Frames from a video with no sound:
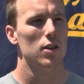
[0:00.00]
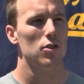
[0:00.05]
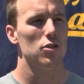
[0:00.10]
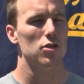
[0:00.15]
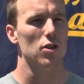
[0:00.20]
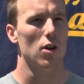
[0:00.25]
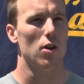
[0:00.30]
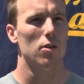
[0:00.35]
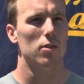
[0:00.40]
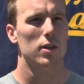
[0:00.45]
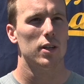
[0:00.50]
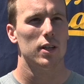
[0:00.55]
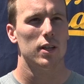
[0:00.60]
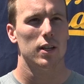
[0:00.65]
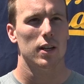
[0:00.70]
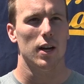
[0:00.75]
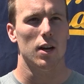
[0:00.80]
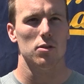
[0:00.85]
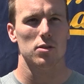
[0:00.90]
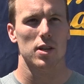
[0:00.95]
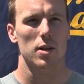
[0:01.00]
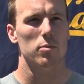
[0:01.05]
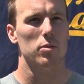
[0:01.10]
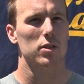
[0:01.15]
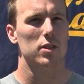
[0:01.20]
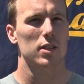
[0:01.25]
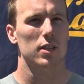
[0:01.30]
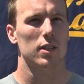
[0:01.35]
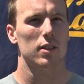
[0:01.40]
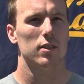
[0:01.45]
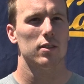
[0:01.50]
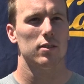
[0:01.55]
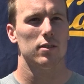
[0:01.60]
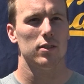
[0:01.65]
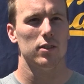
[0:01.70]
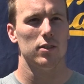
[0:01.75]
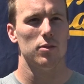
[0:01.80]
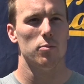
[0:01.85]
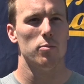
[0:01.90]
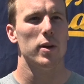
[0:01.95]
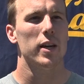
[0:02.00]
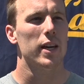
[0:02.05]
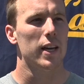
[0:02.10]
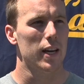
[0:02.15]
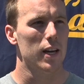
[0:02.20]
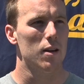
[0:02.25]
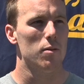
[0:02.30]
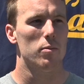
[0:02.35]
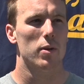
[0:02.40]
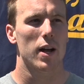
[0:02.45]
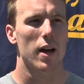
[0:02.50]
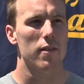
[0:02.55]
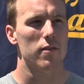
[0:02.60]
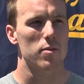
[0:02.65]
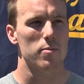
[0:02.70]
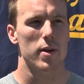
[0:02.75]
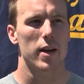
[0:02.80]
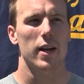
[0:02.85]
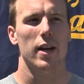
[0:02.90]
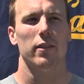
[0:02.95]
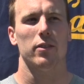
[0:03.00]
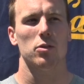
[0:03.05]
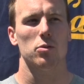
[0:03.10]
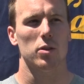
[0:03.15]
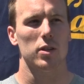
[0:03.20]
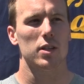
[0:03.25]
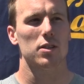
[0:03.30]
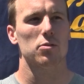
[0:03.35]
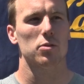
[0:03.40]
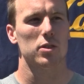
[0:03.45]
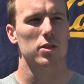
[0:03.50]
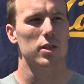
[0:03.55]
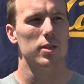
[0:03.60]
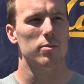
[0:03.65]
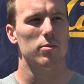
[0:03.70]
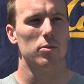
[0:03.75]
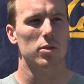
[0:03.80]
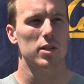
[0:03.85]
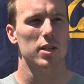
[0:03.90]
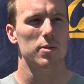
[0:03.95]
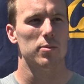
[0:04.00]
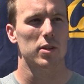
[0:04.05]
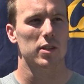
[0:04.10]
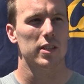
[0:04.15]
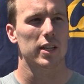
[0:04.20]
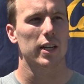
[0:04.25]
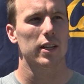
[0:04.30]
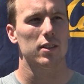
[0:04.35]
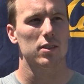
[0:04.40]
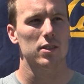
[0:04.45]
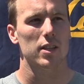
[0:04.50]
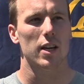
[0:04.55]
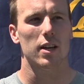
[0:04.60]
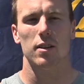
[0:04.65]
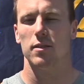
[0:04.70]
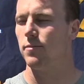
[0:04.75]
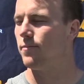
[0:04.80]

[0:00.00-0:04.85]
So I was able to meet him, but I haven't met everyone that's redeemed their tickets yet.